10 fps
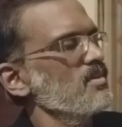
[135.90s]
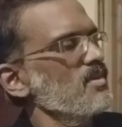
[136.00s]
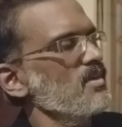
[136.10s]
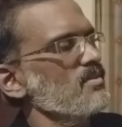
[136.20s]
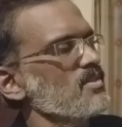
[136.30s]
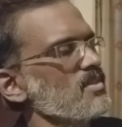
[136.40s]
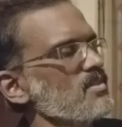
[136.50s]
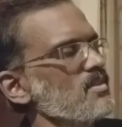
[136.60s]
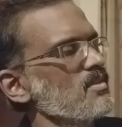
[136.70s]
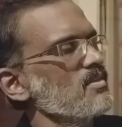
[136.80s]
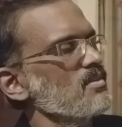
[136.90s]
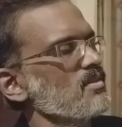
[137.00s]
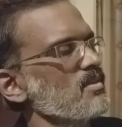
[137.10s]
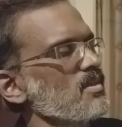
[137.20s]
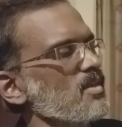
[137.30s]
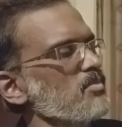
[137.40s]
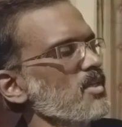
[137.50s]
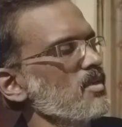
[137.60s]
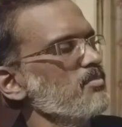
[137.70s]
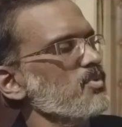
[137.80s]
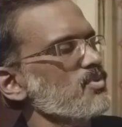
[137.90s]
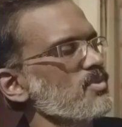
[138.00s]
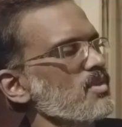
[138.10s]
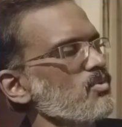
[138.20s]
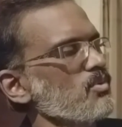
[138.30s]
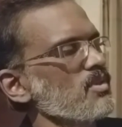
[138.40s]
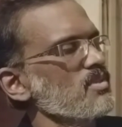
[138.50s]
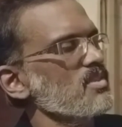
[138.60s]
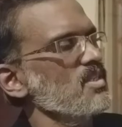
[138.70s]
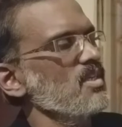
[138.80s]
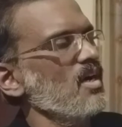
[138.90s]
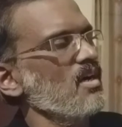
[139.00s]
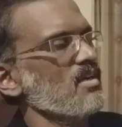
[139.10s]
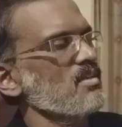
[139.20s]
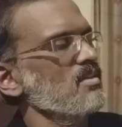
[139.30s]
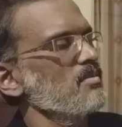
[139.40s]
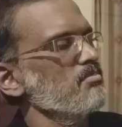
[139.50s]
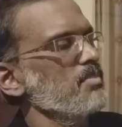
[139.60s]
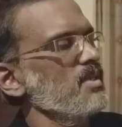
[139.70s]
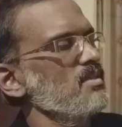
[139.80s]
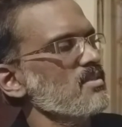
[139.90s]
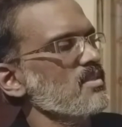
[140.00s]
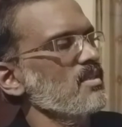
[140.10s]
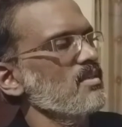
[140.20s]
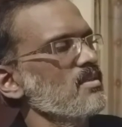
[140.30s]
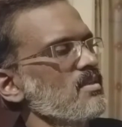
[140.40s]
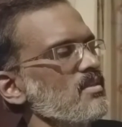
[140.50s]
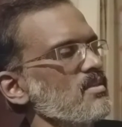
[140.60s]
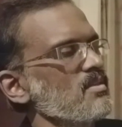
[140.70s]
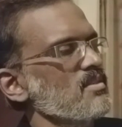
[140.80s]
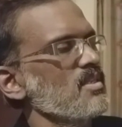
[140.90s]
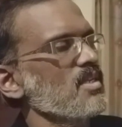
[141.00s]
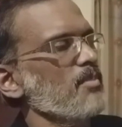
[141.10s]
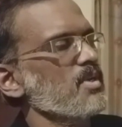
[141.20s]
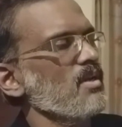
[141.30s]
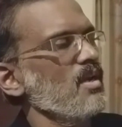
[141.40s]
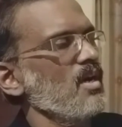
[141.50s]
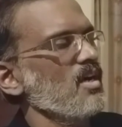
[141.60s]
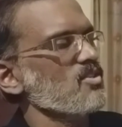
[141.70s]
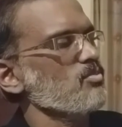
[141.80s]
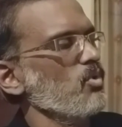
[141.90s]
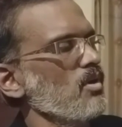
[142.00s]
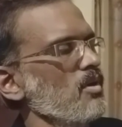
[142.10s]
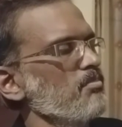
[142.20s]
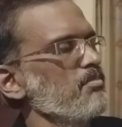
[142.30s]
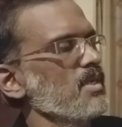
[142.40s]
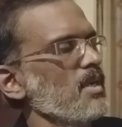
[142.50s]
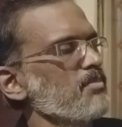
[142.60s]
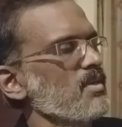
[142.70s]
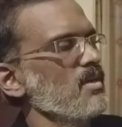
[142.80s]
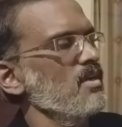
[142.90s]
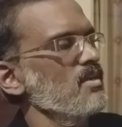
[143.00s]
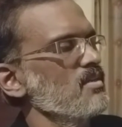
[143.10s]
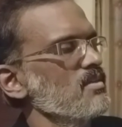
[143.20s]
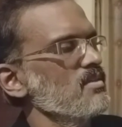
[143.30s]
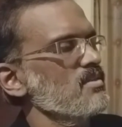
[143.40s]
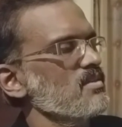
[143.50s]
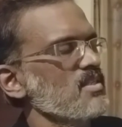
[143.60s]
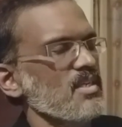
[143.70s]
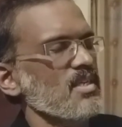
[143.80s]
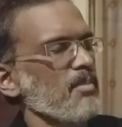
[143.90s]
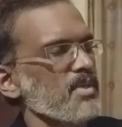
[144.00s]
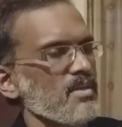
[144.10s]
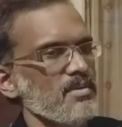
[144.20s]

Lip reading: and this is Criminal Procedure Code CrPC. C capital, R small, P capital, C capital.